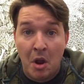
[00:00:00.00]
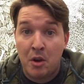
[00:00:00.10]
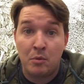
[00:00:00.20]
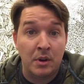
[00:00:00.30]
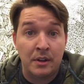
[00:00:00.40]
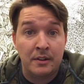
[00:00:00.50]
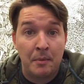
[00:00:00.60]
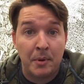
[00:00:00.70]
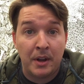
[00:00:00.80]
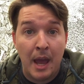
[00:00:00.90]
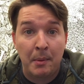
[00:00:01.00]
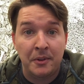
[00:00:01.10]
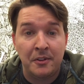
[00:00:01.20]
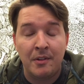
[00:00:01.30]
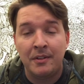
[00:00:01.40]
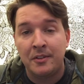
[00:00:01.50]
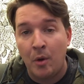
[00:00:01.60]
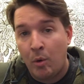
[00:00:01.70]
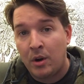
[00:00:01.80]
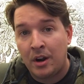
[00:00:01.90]
Are you willing to dump your cable service,
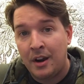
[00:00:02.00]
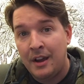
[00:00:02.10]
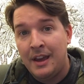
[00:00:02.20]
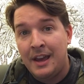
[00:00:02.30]
or